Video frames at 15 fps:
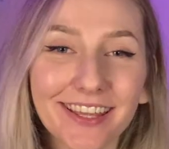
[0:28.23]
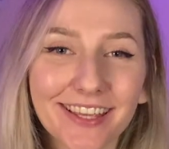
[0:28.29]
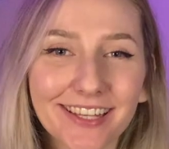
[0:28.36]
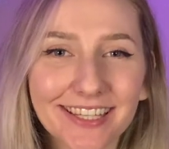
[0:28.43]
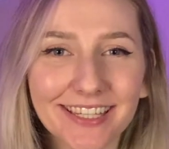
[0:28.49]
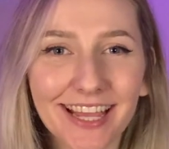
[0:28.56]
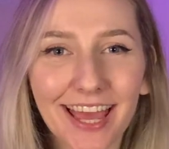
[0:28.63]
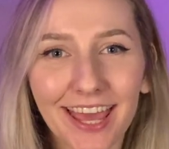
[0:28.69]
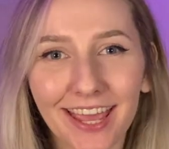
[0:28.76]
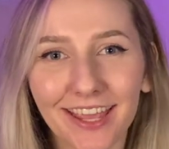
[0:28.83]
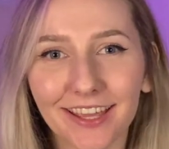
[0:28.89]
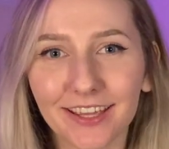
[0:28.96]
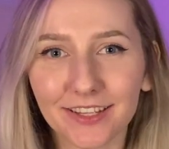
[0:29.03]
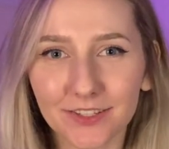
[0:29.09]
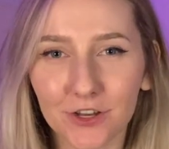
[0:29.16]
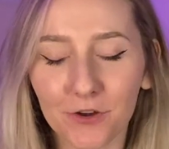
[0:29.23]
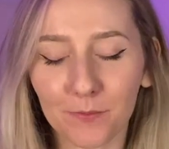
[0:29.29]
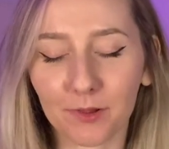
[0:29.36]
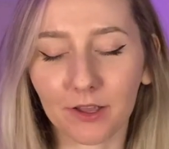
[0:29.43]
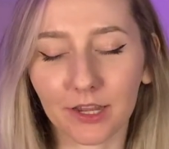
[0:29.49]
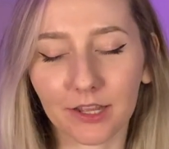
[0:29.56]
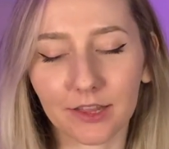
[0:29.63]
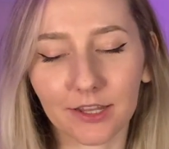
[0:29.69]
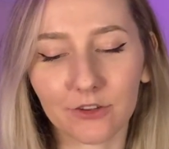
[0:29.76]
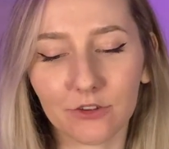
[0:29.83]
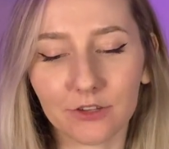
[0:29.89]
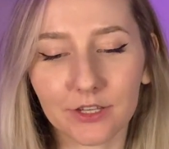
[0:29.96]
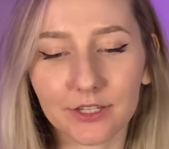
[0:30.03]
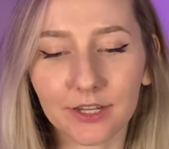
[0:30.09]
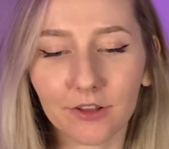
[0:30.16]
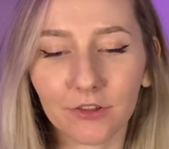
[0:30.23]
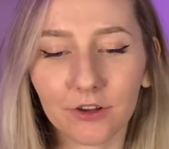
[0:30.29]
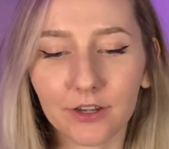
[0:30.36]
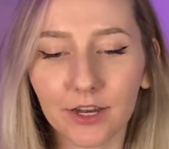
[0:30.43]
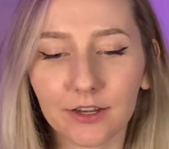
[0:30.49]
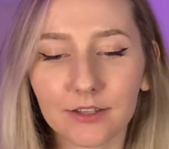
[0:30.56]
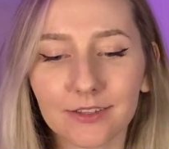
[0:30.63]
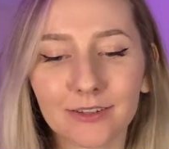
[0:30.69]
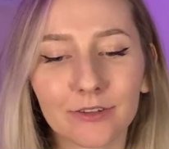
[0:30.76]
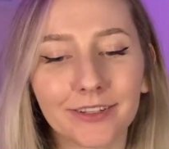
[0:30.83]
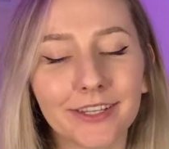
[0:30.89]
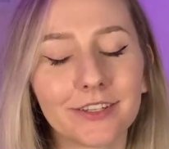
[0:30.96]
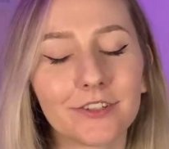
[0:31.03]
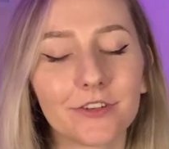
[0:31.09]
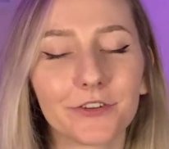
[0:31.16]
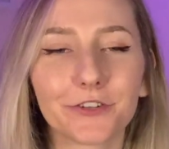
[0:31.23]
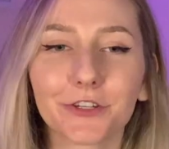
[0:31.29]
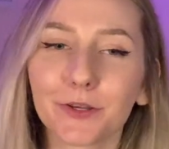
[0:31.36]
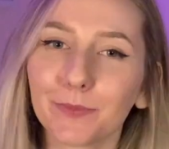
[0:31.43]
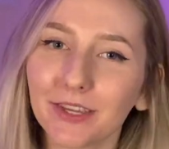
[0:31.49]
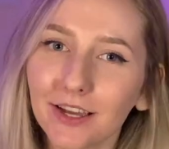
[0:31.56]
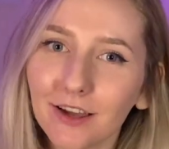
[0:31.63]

is a external plugin that you can download and install into your Adobe